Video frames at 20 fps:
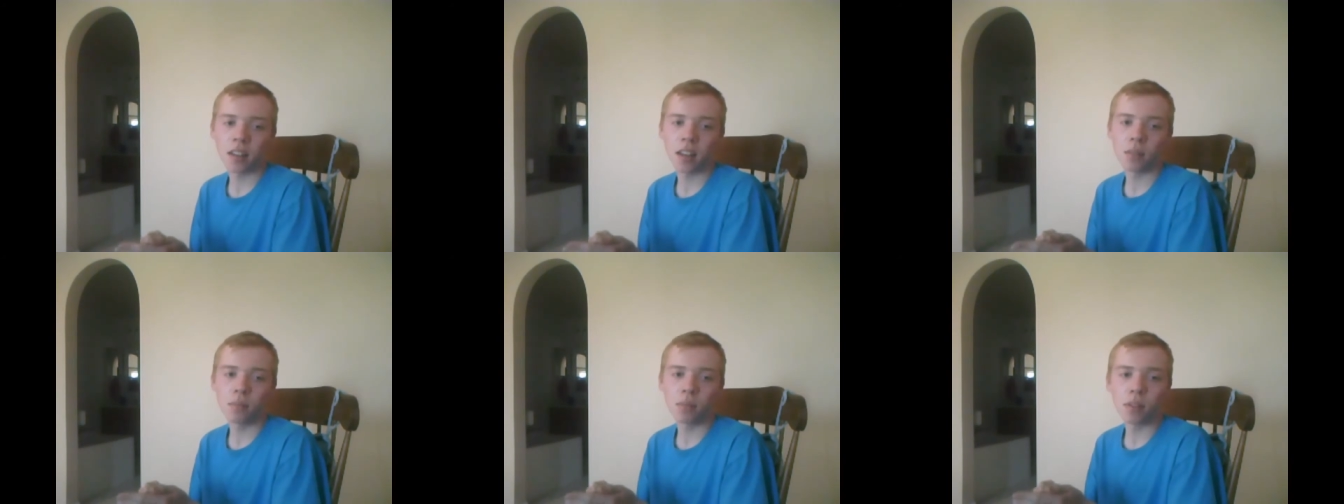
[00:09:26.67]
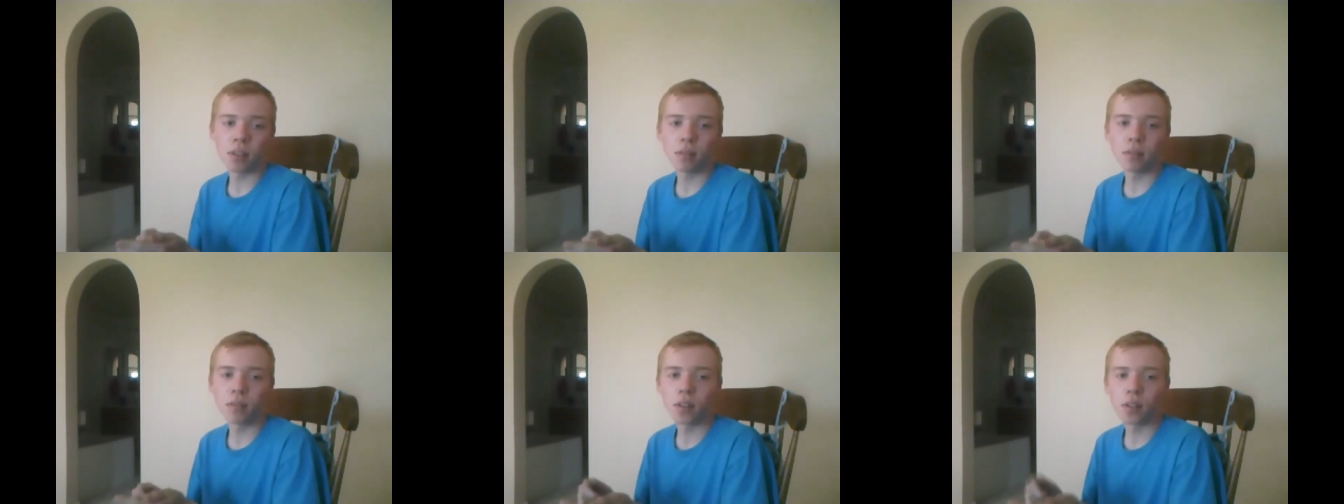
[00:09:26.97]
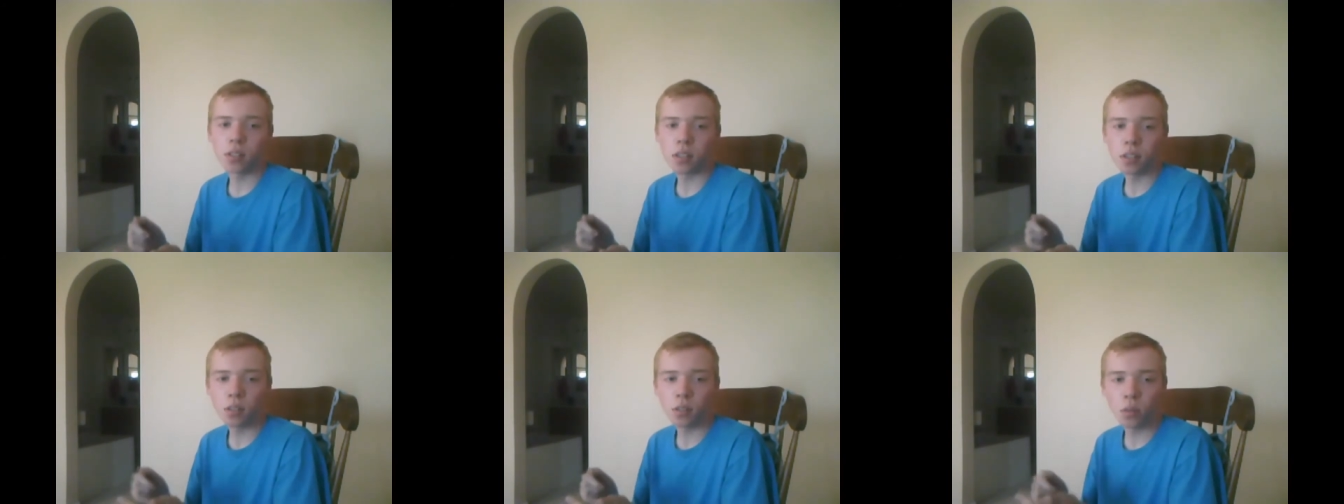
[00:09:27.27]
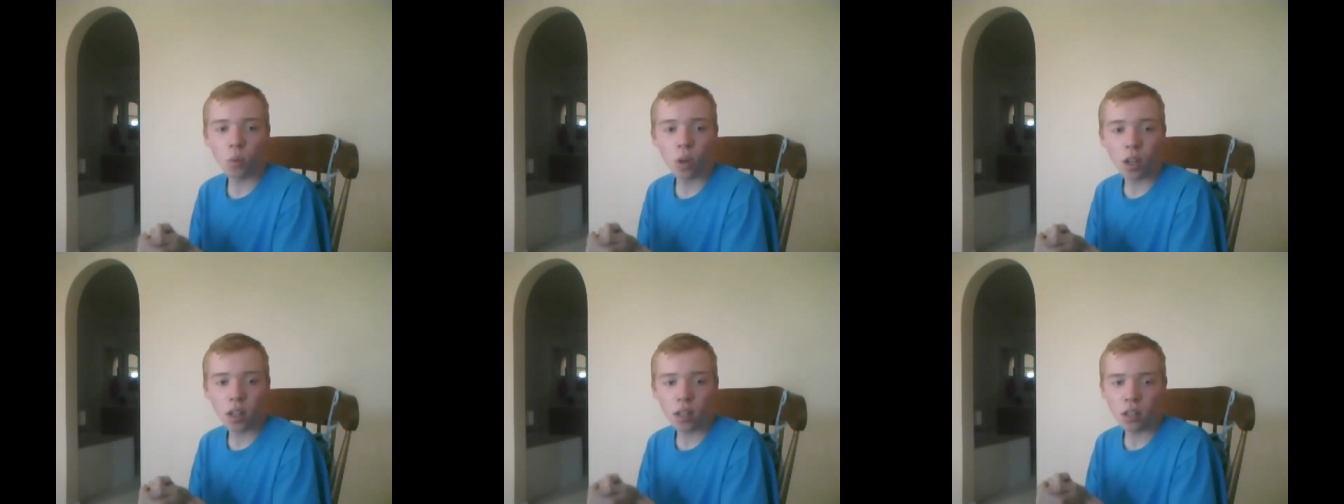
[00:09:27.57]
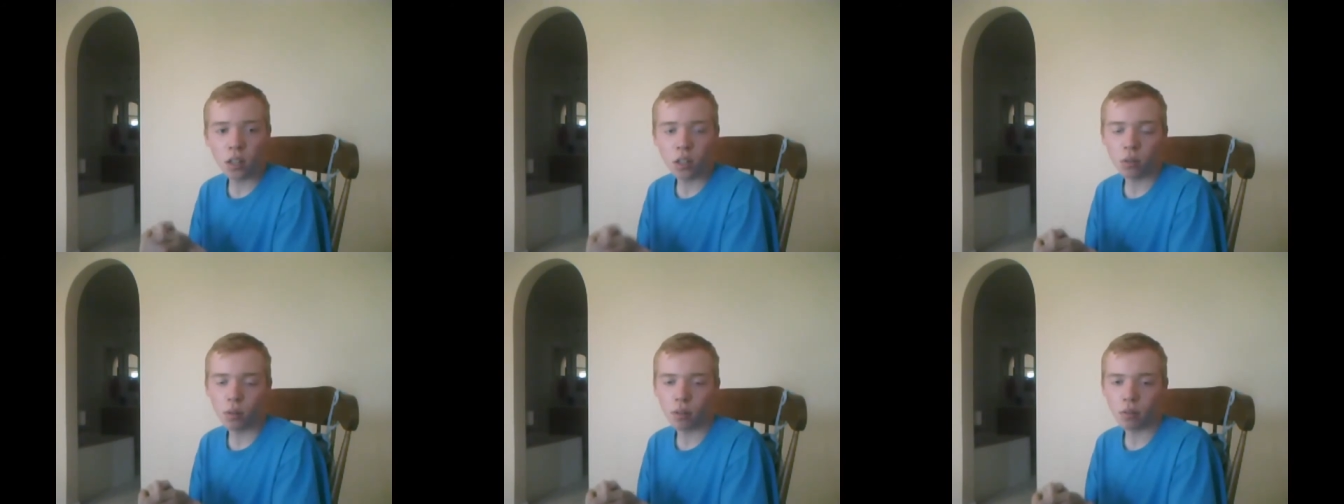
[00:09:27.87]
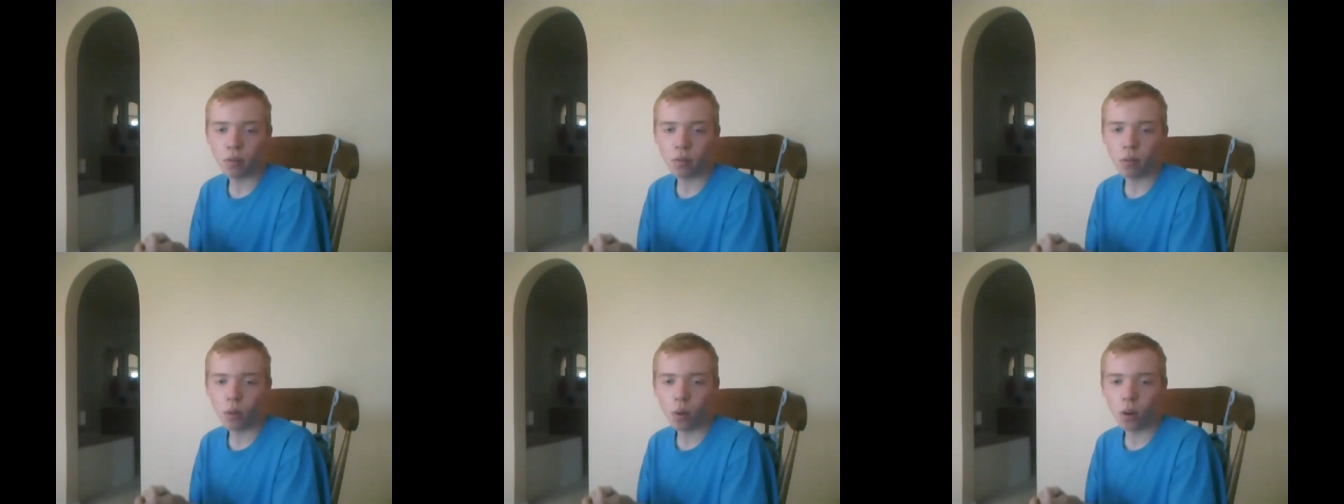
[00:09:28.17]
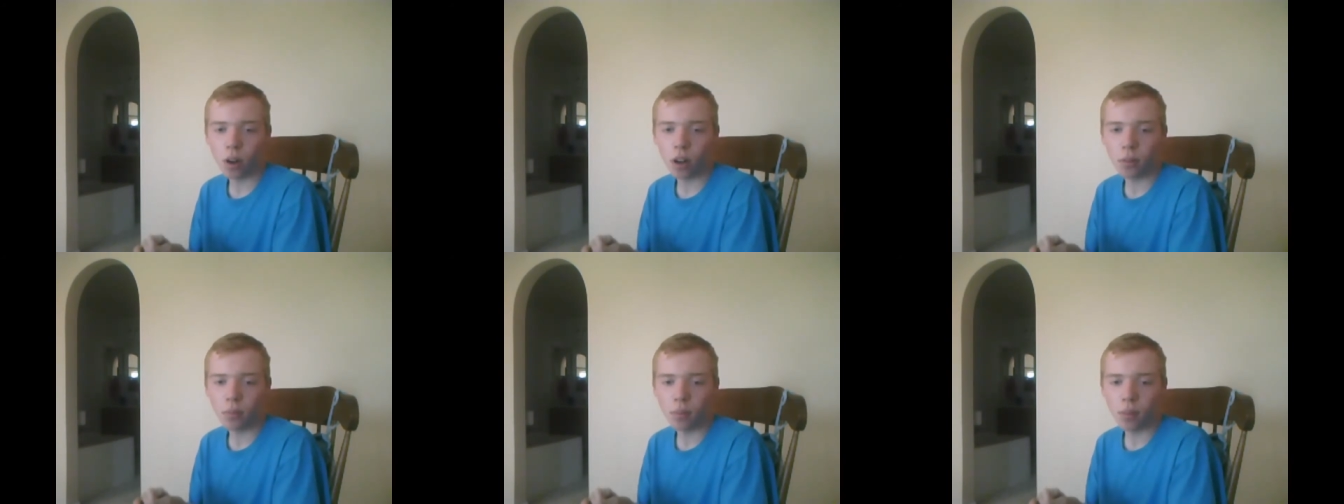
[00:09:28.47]
That would be verses 1, 2, and
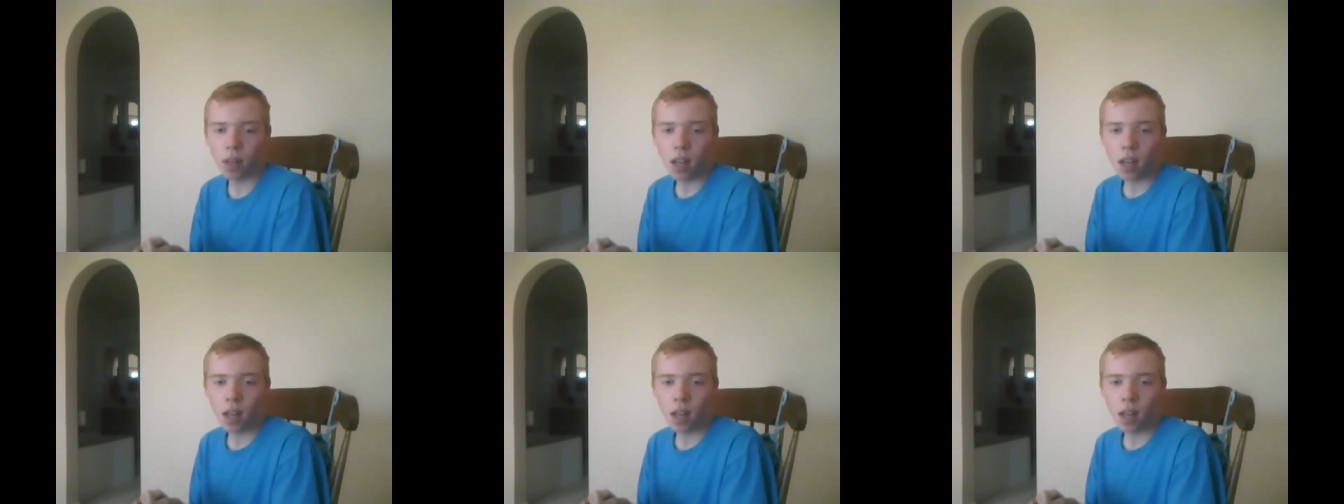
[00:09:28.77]
4.